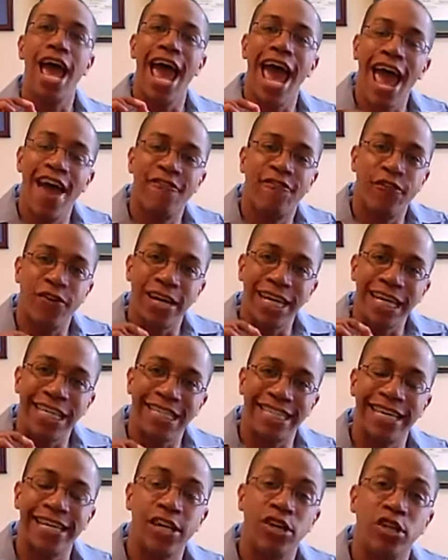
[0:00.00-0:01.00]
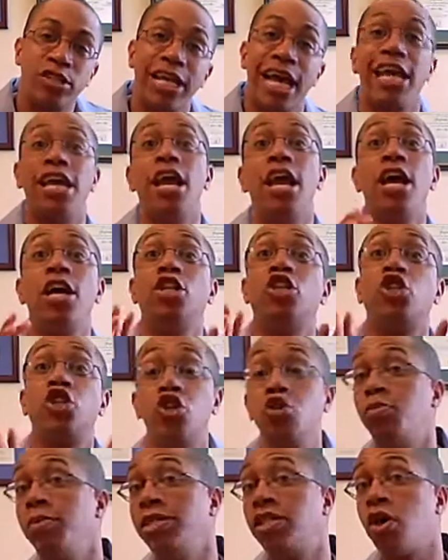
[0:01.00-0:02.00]
every single day.
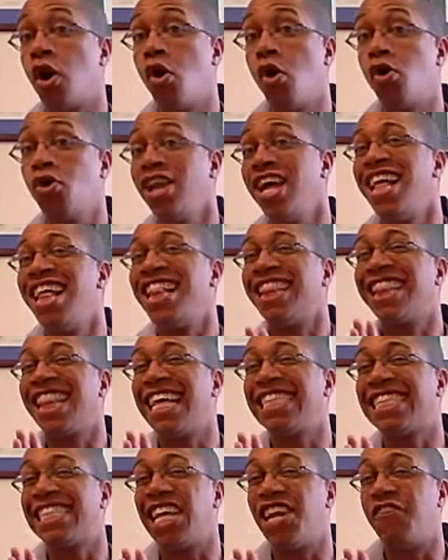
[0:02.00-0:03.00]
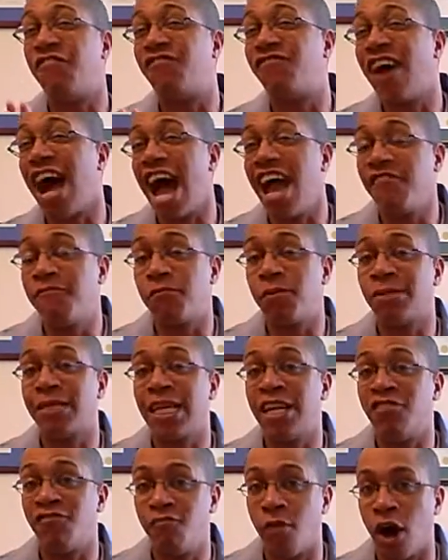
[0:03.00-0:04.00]
Truth be told, less than
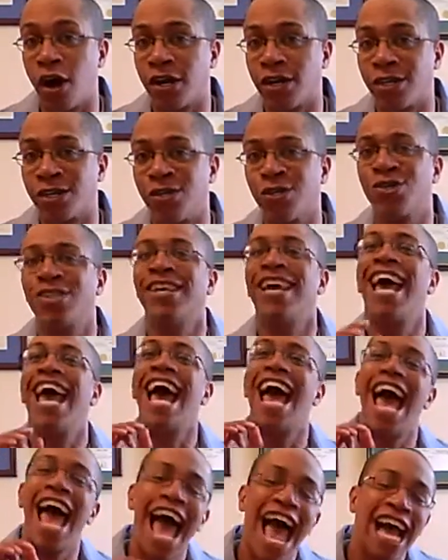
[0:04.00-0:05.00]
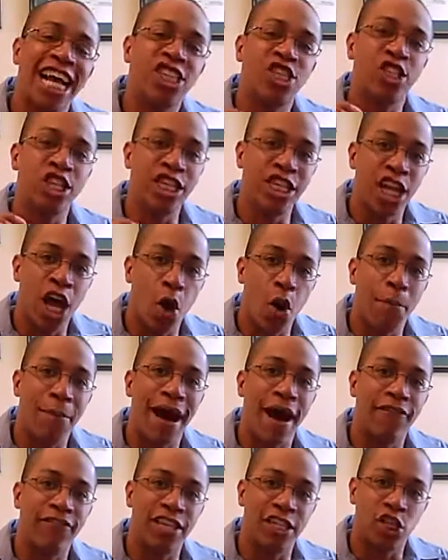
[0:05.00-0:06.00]
5% of marketers actually know
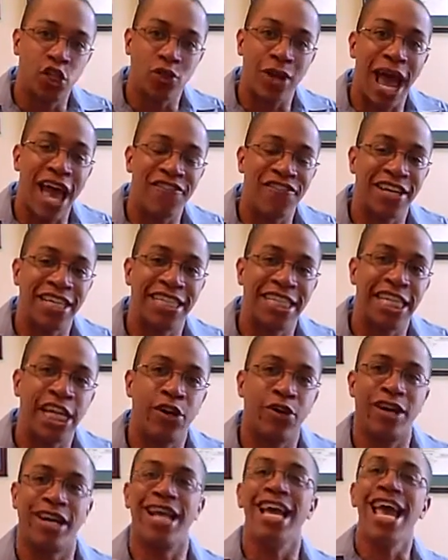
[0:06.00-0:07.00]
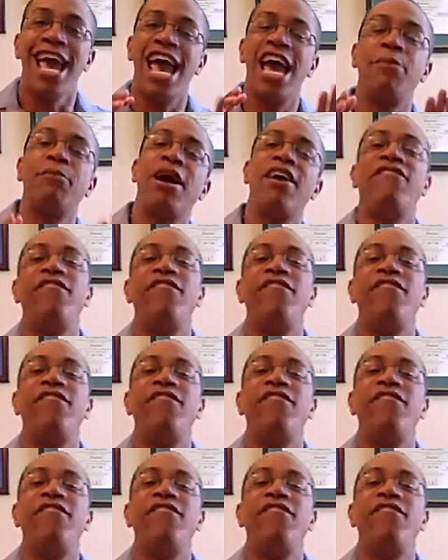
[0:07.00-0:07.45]
about this traffic secret. And my